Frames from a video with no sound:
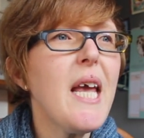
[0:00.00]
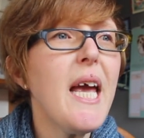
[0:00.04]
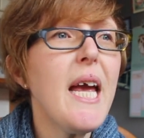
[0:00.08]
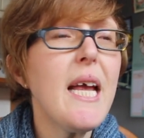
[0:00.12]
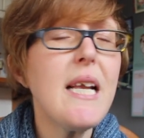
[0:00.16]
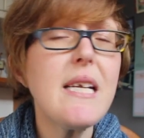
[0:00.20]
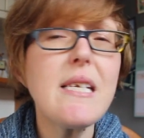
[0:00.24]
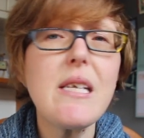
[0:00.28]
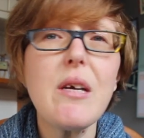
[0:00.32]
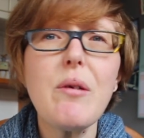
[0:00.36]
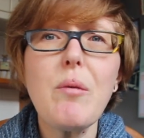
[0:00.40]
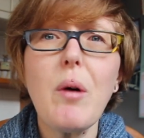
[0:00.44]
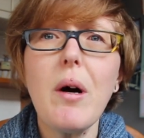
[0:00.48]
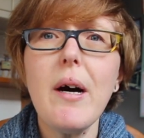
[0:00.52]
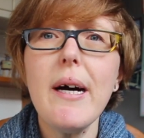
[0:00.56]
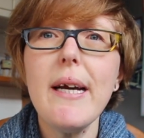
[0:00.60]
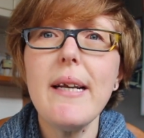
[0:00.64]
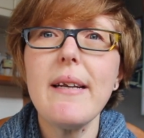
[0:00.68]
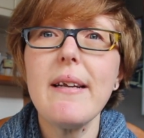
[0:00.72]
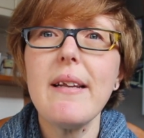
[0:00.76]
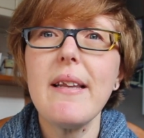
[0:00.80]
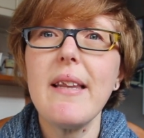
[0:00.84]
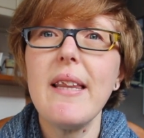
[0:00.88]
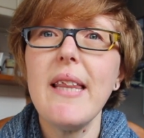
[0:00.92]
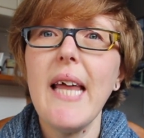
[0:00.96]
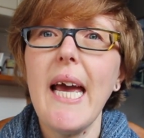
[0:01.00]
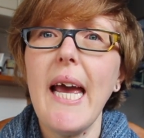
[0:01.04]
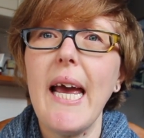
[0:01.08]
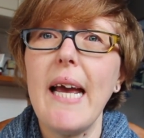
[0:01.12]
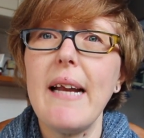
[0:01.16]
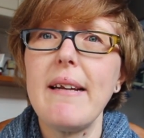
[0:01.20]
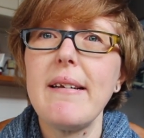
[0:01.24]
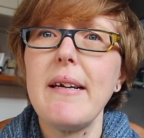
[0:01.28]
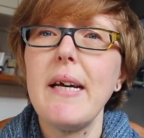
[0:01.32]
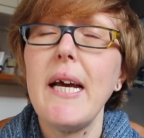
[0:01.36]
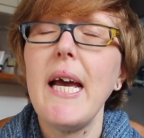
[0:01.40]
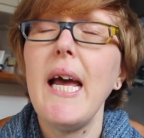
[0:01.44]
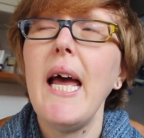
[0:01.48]
And so I did
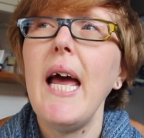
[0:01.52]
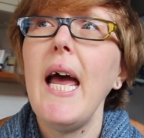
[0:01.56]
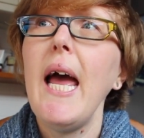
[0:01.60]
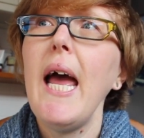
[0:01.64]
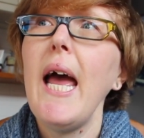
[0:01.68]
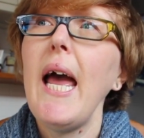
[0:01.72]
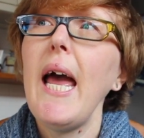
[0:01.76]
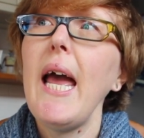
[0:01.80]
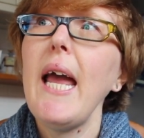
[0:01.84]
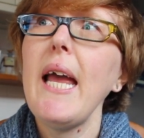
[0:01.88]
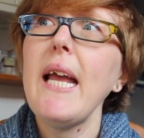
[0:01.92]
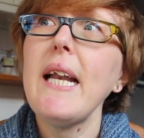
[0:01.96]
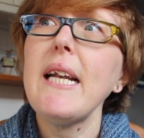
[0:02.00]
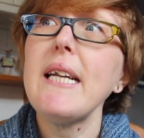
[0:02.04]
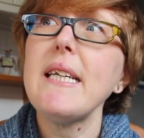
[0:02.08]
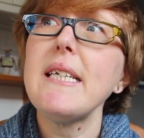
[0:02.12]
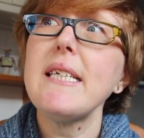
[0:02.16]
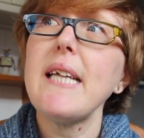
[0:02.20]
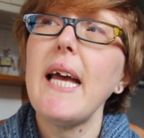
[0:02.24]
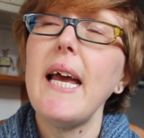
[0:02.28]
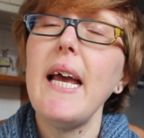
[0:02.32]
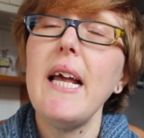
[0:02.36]
that, and